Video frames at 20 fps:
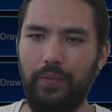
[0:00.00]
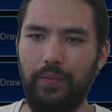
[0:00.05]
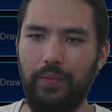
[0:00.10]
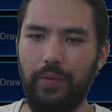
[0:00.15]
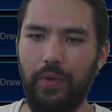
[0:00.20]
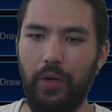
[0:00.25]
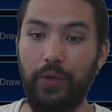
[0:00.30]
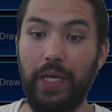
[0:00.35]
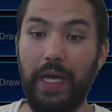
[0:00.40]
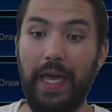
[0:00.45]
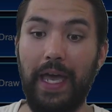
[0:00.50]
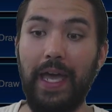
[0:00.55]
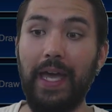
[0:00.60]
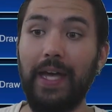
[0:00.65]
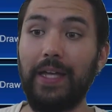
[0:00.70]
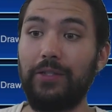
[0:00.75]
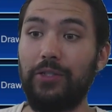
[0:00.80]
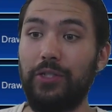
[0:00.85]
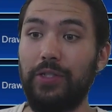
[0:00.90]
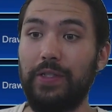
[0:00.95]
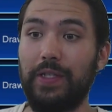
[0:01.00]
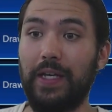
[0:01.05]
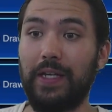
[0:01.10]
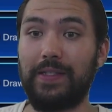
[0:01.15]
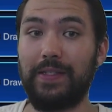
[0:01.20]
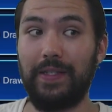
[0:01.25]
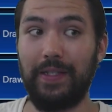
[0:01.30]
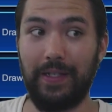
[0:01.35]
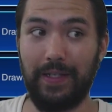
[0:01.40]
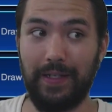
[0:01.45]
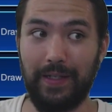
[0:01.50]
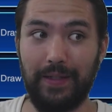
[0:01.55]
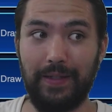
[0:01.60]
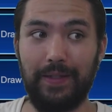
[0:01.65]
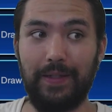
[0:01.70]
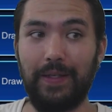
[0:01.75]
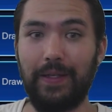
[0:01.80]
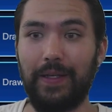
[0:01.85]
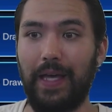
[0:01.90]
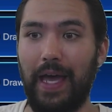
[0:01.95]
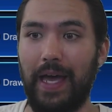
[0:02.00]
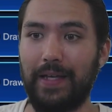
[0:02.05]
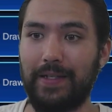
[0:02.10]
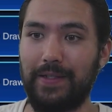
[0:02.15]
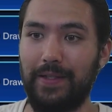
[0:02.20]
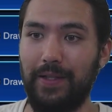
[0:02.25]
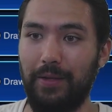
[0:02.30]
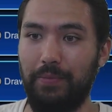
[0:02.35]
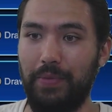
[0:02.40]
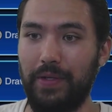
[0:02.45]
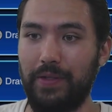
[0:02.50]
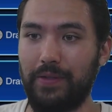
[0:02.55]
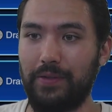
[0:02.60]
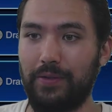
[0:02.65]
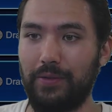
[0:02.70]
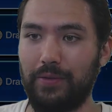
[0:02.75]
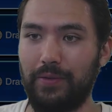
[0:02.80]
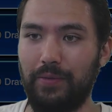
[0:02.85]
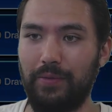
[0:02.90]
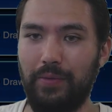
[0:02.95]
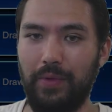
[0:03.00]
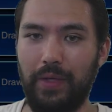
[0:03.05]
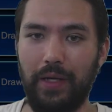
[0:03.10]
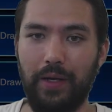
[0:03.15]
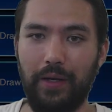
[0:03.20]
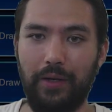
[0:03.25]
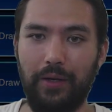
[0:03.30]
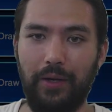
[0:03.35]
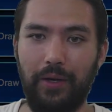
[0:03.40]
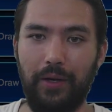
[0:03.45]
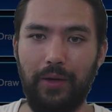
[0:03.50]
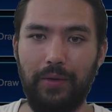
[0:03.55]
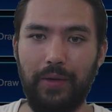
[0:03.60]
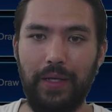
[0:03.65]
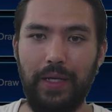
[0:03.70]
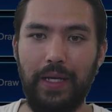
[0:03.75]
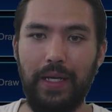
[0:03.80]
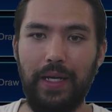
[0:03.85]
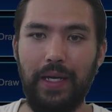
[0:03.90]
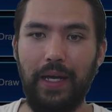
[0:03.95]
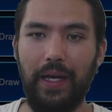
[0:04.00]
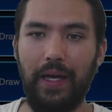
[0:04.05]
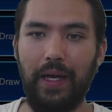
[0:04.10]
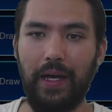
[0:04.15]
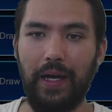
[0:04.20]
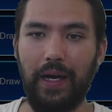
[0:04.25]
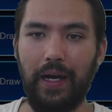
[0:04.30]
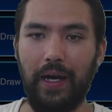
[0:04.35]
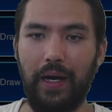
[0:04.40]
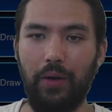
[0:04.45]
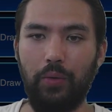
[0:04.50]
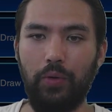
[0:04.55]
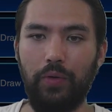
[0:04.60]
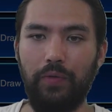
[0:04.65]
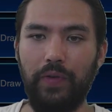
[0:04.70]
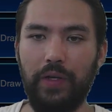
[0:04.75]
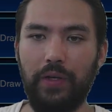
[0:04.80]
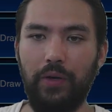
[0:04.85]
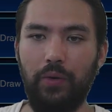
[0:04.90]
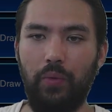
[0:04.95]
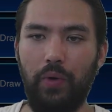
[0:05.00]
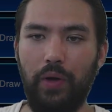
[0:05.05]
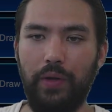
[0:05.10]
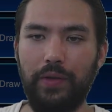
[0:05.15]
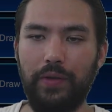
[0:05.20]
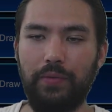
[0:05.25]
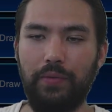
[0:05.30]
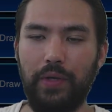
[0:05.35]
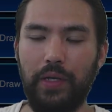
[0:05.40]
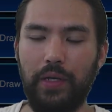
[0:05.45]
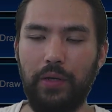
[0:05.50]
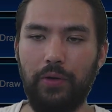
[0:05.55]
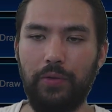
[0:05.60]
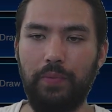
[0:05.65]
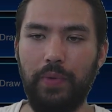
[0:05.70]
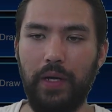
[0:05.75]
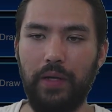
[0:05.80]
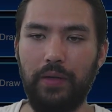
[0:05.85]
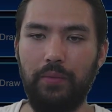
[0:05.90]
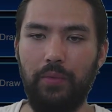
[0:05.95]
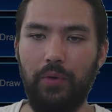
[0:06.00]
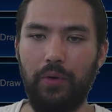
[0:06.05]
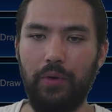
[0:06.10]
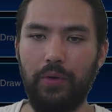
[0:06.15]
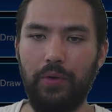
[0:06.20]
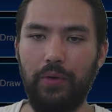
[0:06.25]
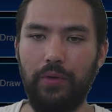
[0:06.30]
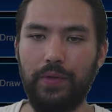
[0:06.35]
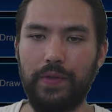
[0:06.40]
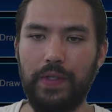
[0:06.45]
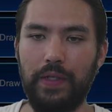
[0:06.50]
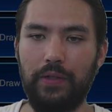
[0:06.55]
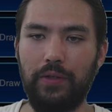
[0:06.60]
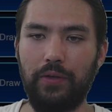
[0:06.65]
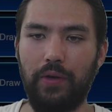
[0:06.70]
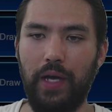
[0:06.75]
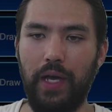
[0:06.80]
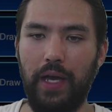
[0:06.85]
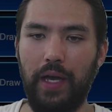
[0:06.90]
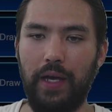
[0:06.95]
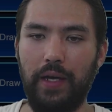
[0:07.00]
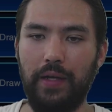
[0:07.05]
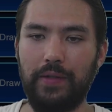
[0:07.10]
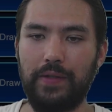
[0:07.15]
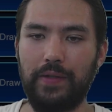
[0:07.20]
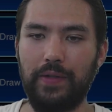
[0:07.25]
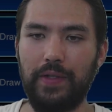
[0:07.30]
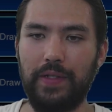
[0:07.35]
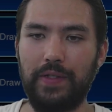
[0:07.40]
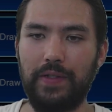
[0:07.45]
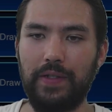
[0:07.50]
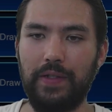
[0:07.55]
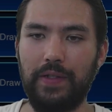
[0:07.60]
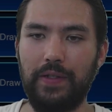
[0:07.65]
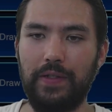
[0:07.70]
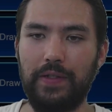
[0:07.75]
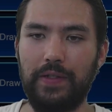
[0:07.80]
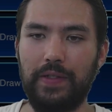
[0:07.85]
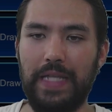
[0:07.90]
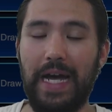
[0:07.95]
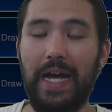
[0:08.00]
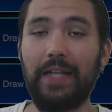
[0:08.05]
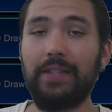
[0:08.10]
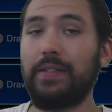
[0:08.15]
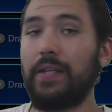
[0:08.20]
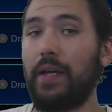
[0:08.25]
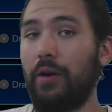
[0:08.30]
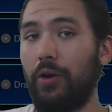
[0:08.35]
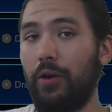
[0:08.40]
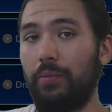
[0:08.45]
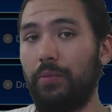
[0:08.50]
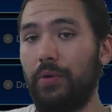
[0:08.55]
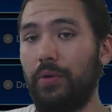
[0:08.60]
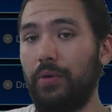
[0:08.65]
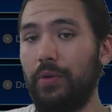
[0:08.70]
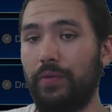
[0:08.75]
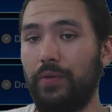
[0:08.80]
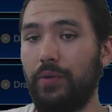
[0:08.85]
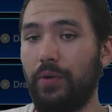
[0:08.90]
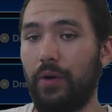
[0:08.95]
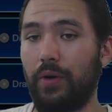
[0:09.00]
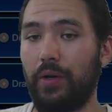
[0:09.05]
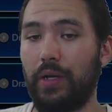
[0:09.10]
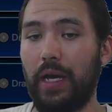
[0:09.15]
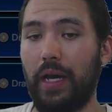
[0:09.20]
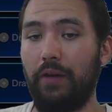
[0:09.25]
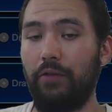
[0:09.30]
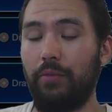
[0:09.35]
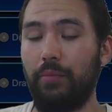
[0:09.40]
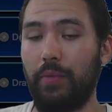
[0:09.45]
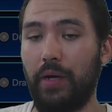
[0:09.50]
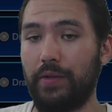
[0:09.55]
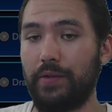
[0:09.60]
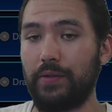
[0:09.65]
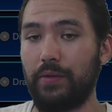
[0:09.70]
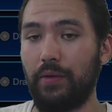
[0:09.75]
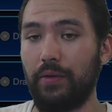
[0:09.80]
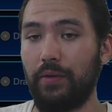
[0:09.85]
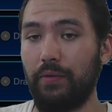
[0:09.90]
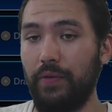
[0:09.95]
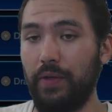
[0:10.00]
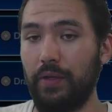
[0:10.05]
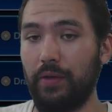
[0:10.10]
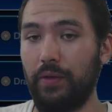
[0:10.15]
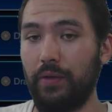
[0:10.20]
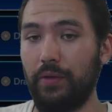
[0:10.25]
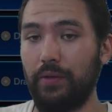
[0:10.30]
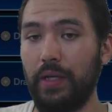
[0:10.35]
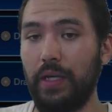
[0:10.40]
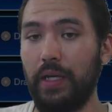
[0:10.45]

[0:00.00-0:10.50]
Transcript: and she gets the Asla Piscu card. Reveal 1 to 3 Earthbound Immortals in your hand. So this is not terrible if you already have a monster on the field